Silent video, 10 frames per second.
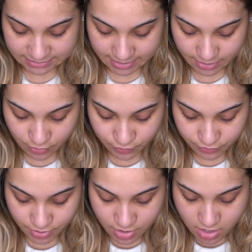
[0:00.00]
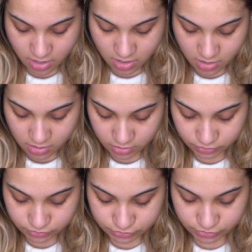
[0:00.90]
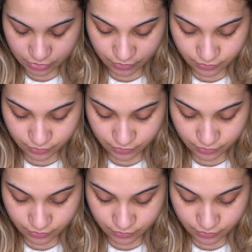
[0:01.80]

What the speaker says: that I own. So,